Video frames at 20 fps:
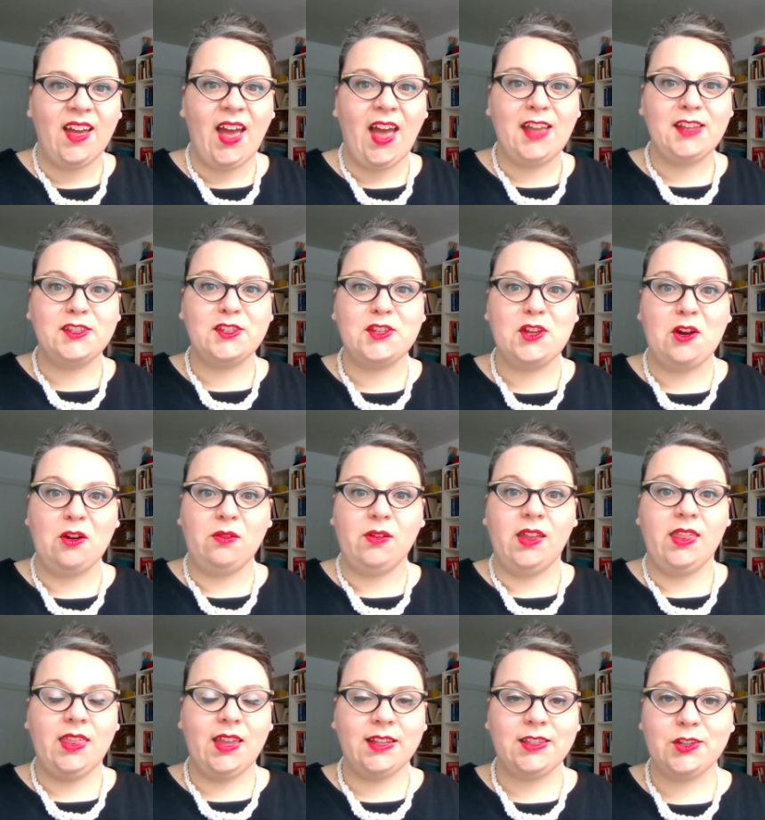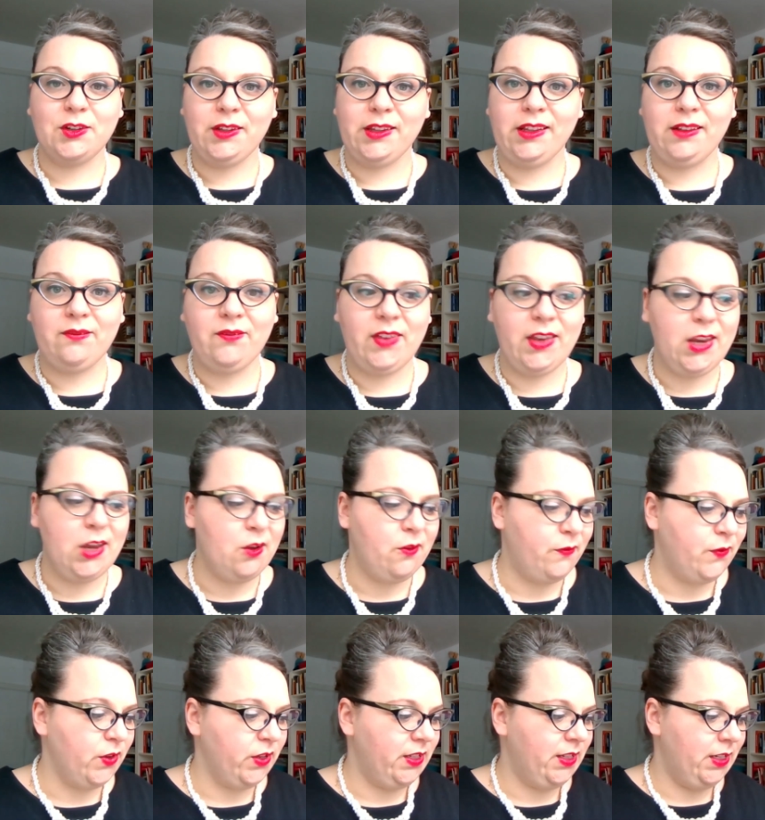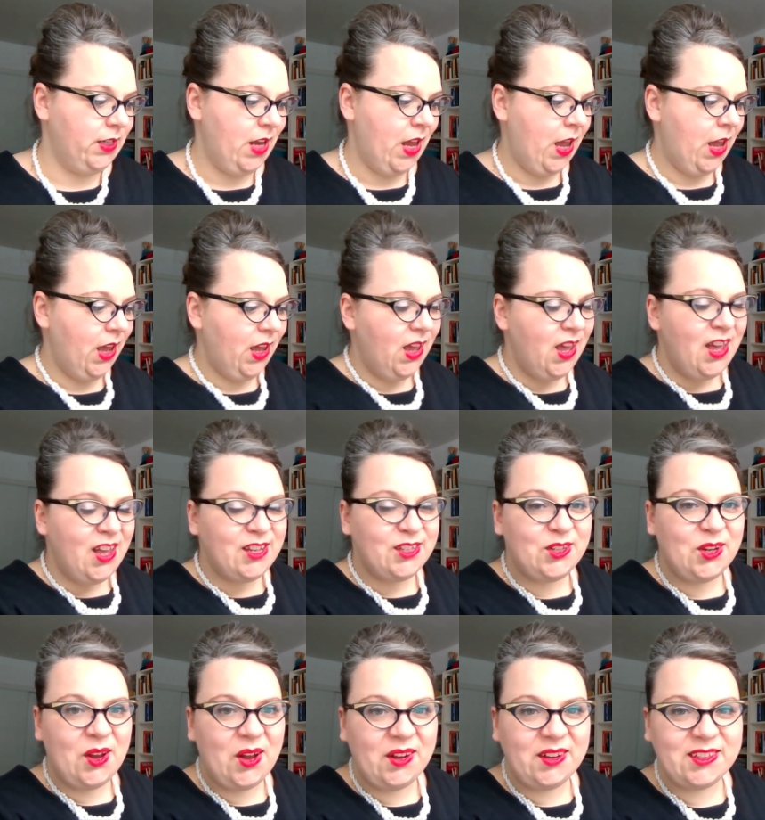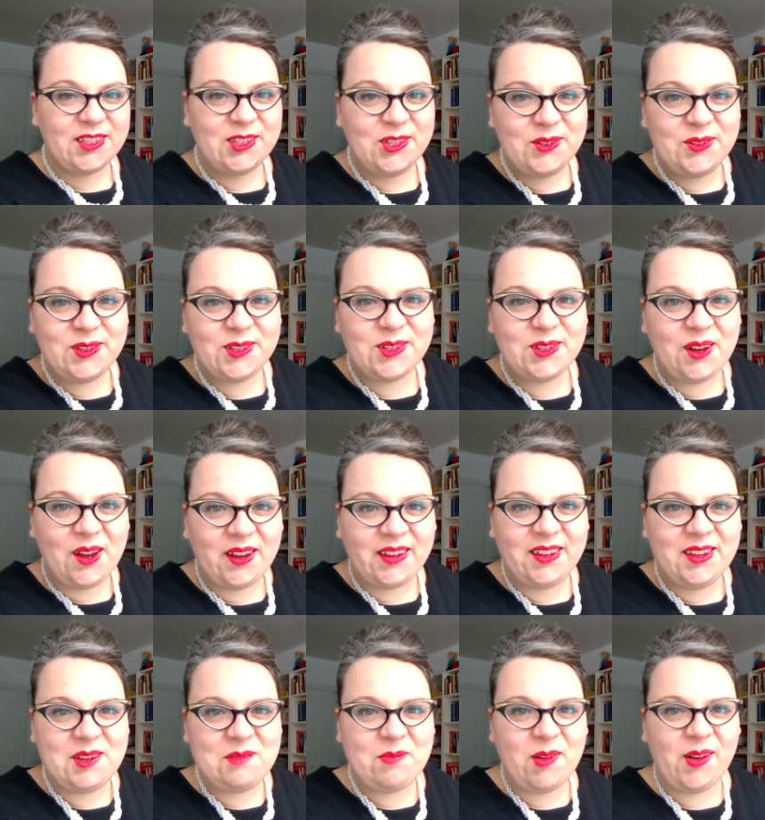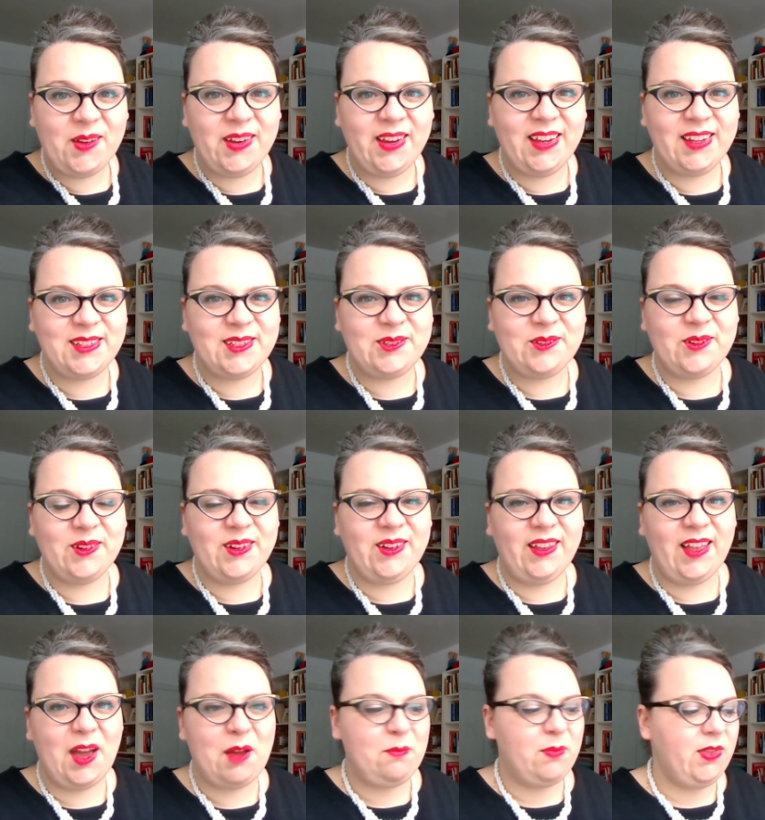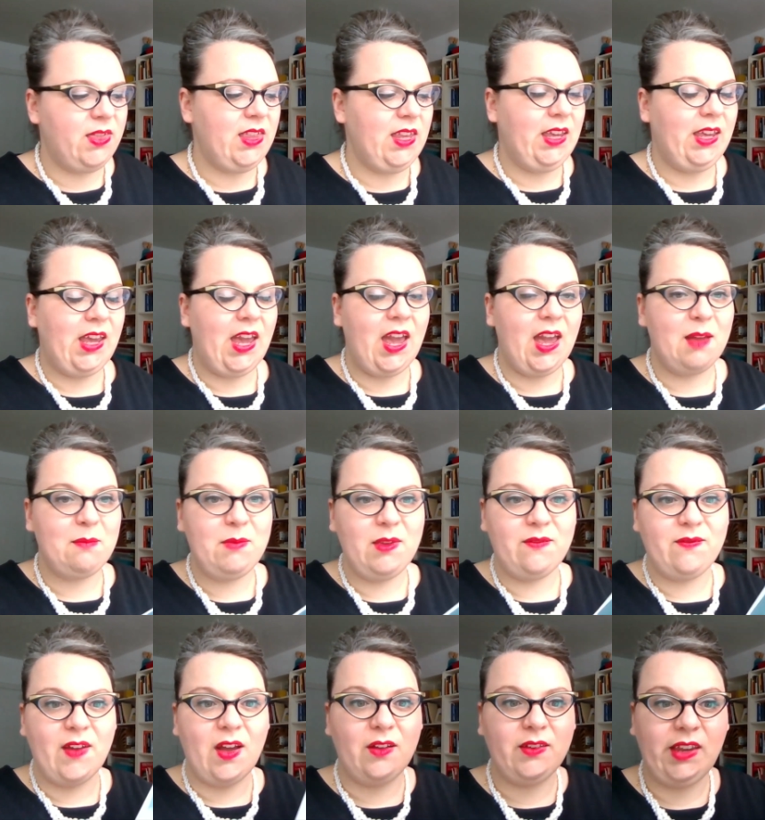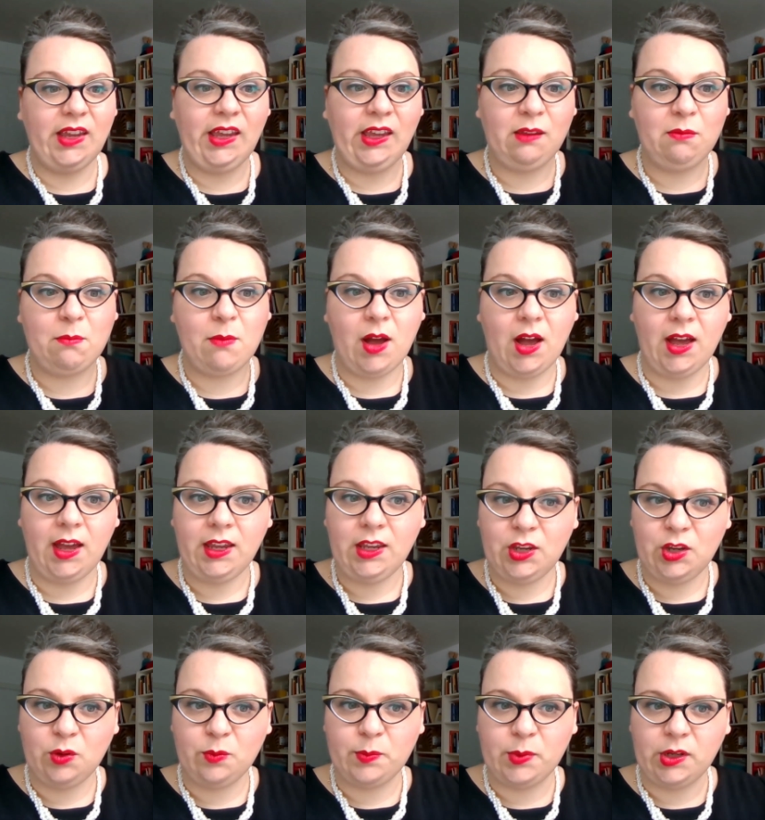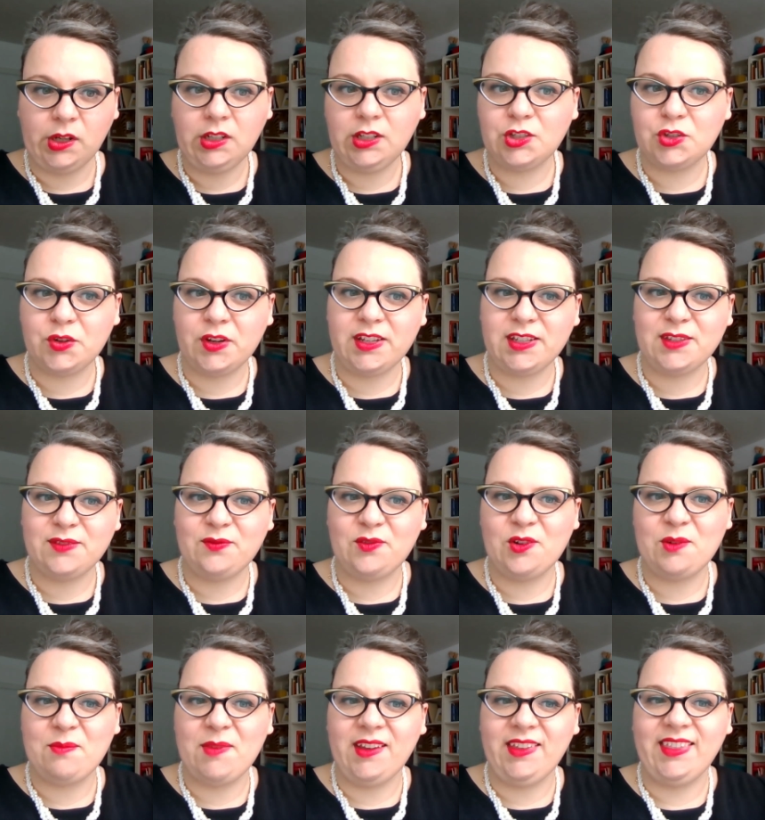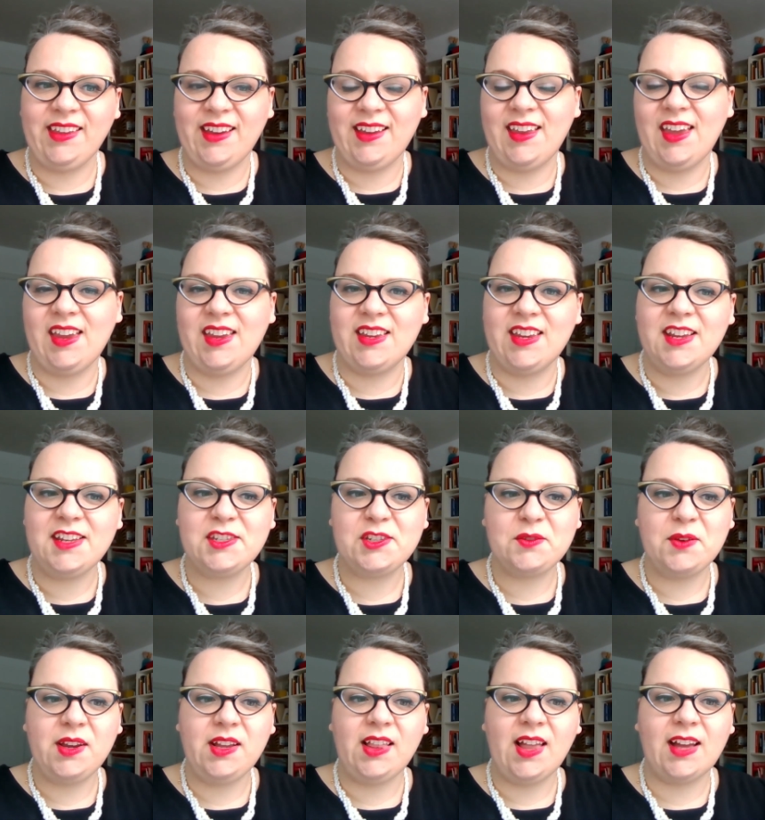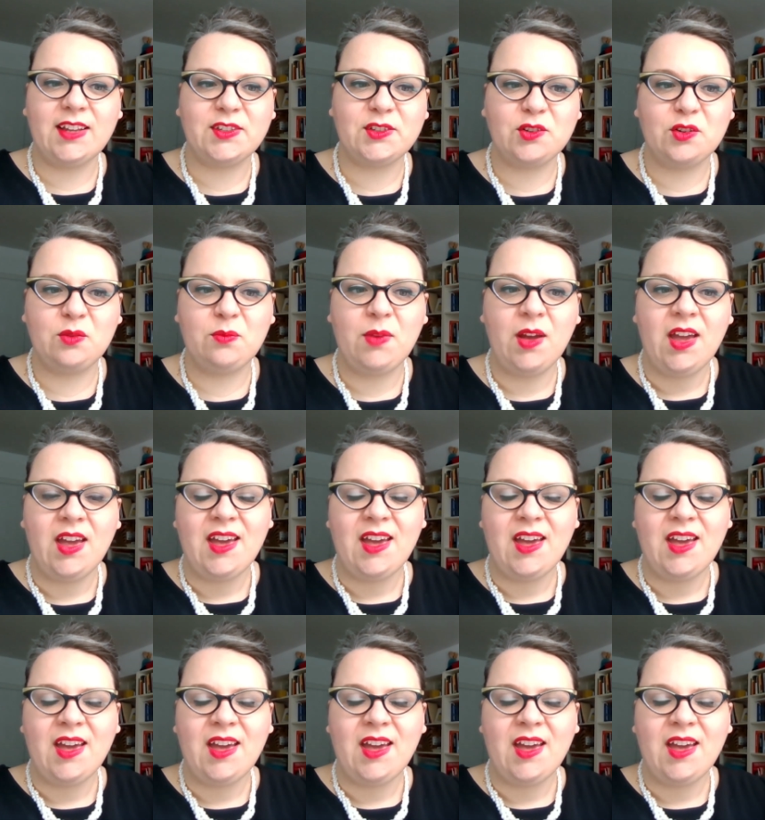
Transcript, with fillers: And so that's our little video for today. Talk, students talking about historical empathy can be found in my new book, Transforming the Canadian History Classroom,